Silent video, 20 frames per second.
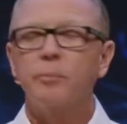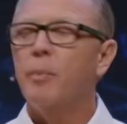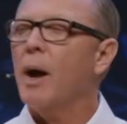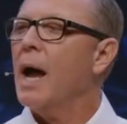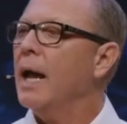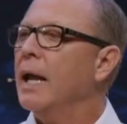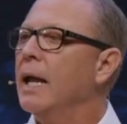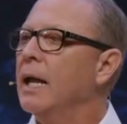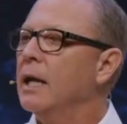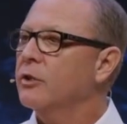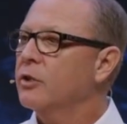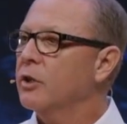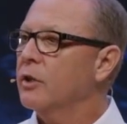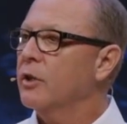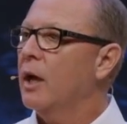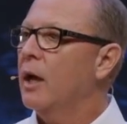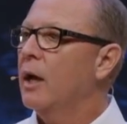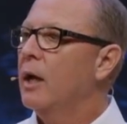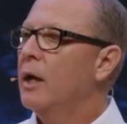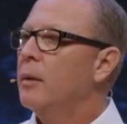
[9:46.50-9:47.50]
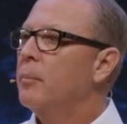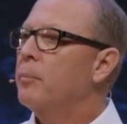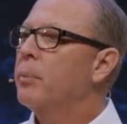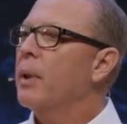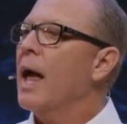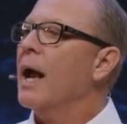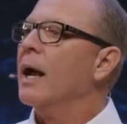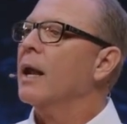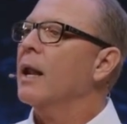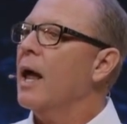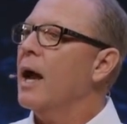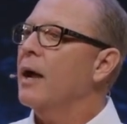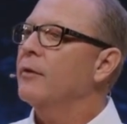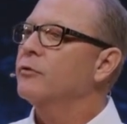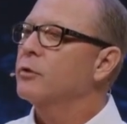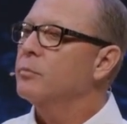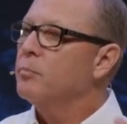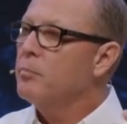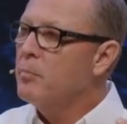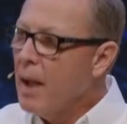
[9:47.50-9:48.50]
buy into the Black
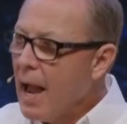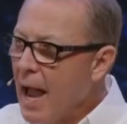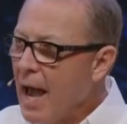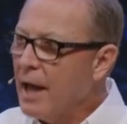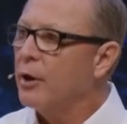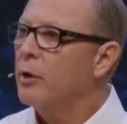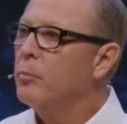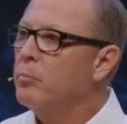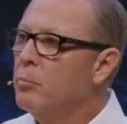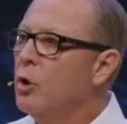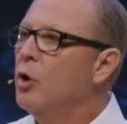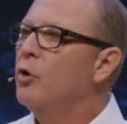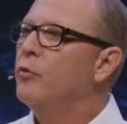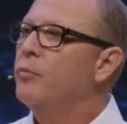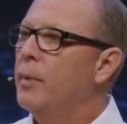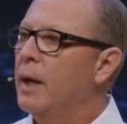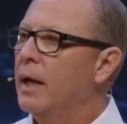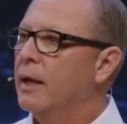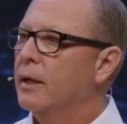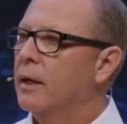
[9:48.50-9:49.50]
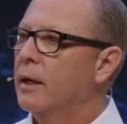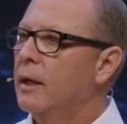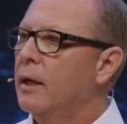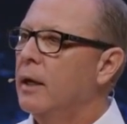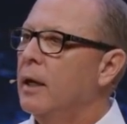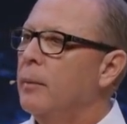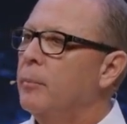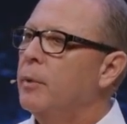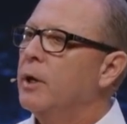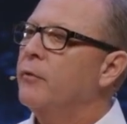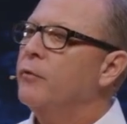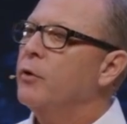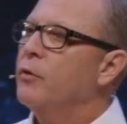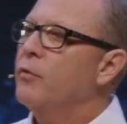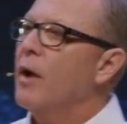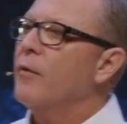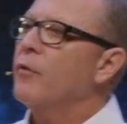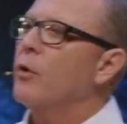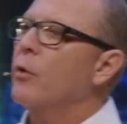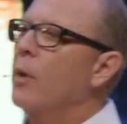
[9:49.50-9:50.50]
Lives Matter movement But if
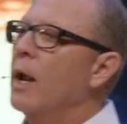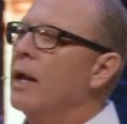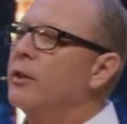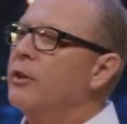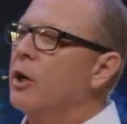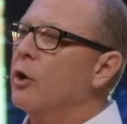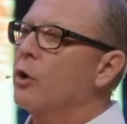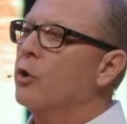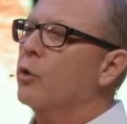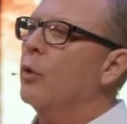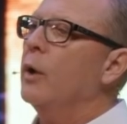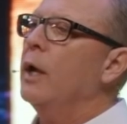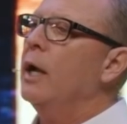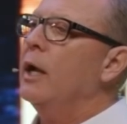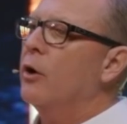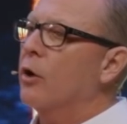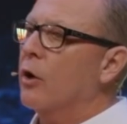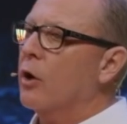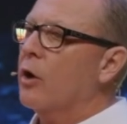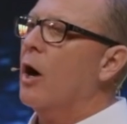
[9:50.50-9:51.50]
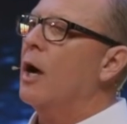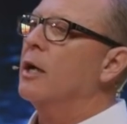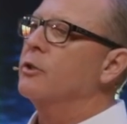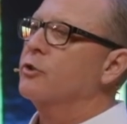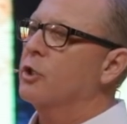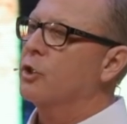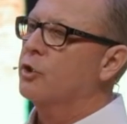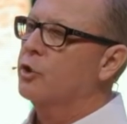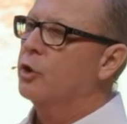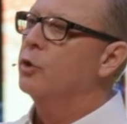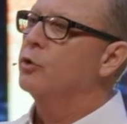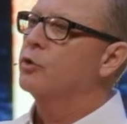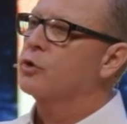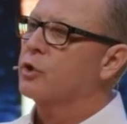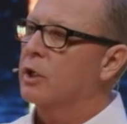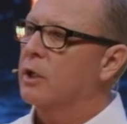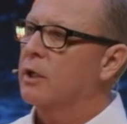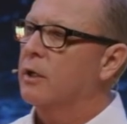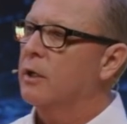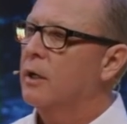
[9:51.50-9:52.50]
you've ever read their creed or
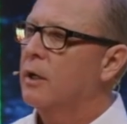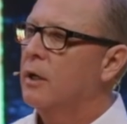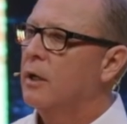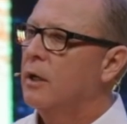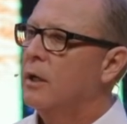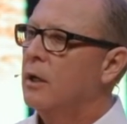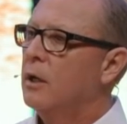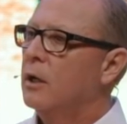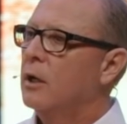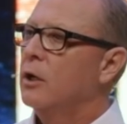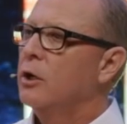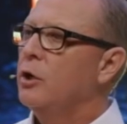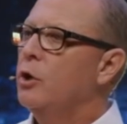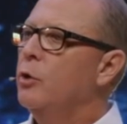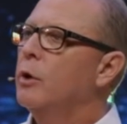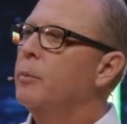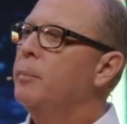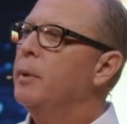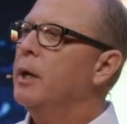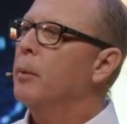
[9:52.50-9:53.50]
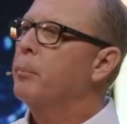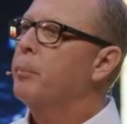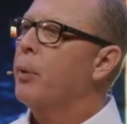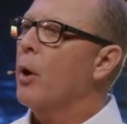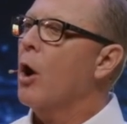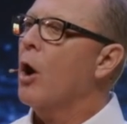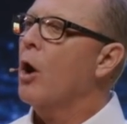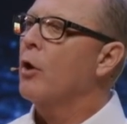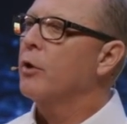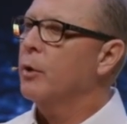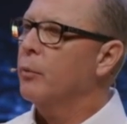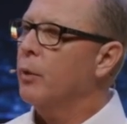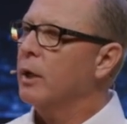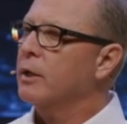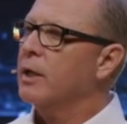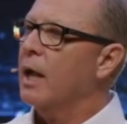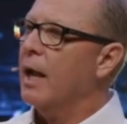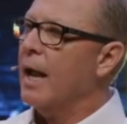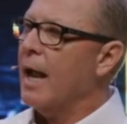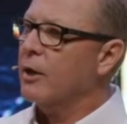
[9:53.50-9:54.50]
constitution, you would be appalled at
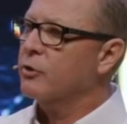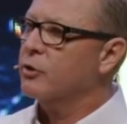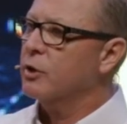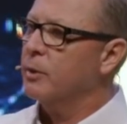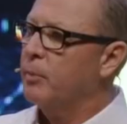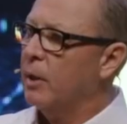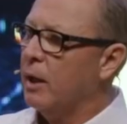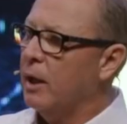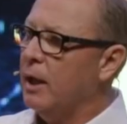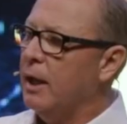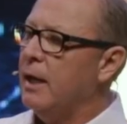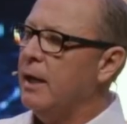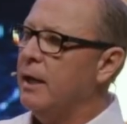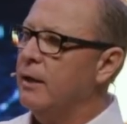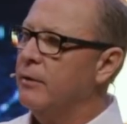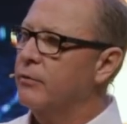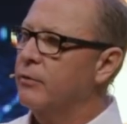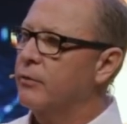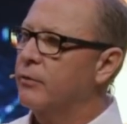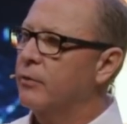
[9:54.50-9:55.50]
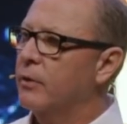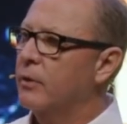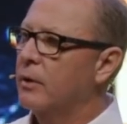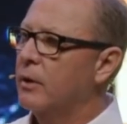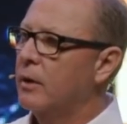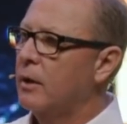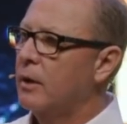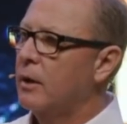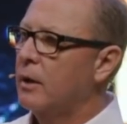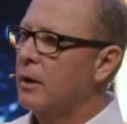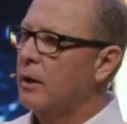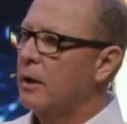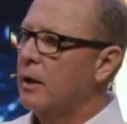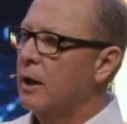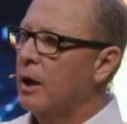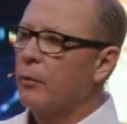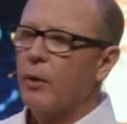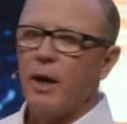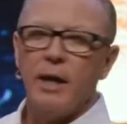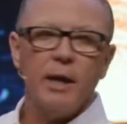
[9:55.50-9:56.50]
what they actually believe.
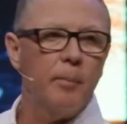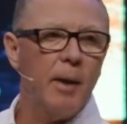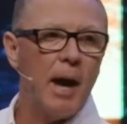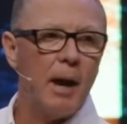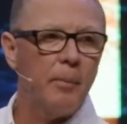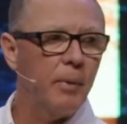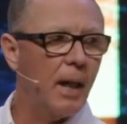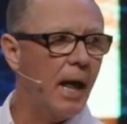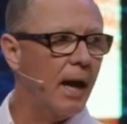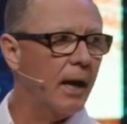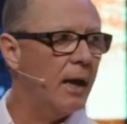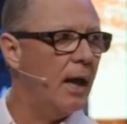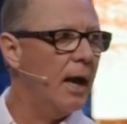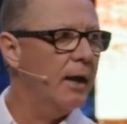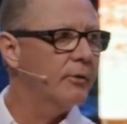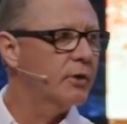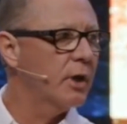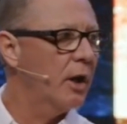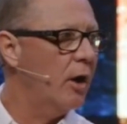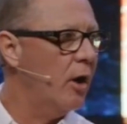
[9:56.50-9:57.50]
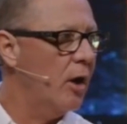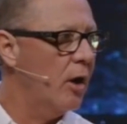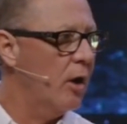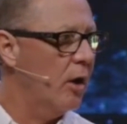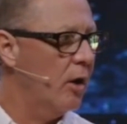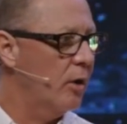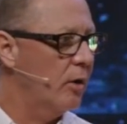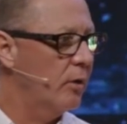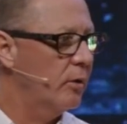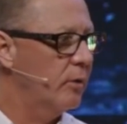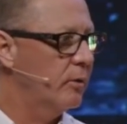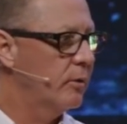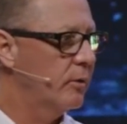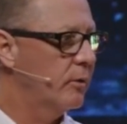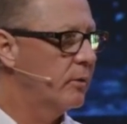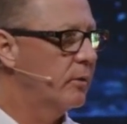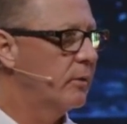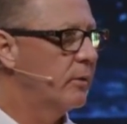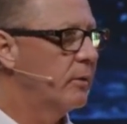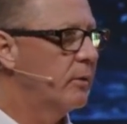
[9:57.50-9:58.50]
It wasn't about black lives at all.
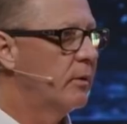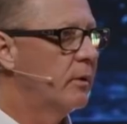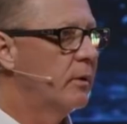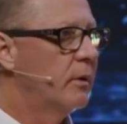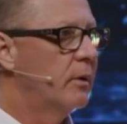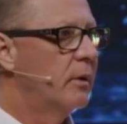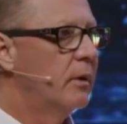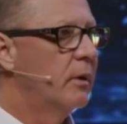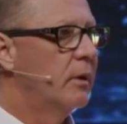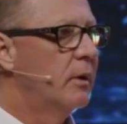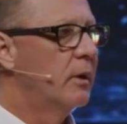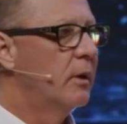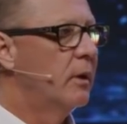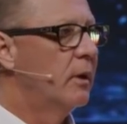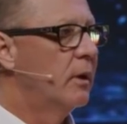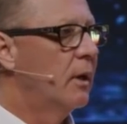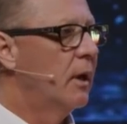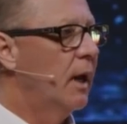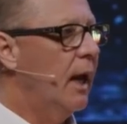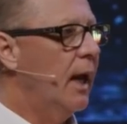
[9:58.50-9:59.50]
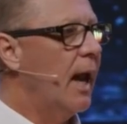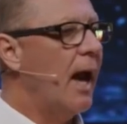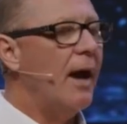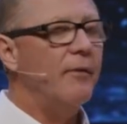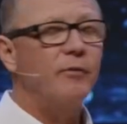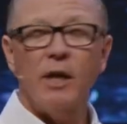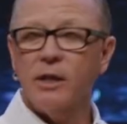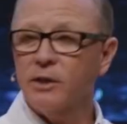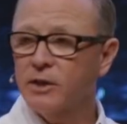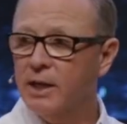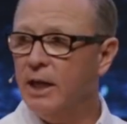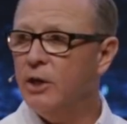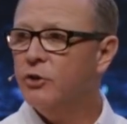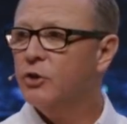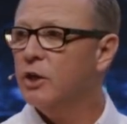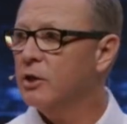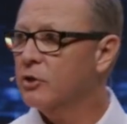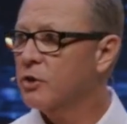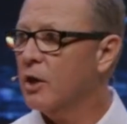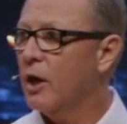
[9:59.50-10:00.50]
And I've done
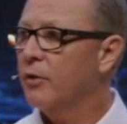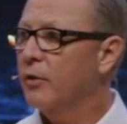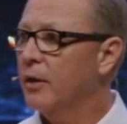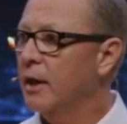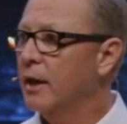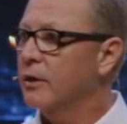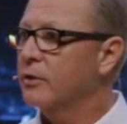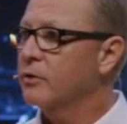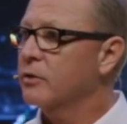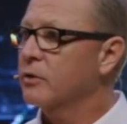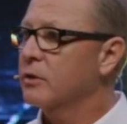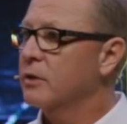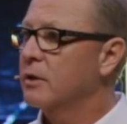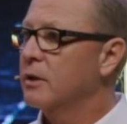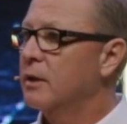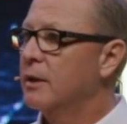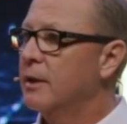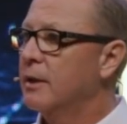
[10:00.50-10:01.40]
teachings on this.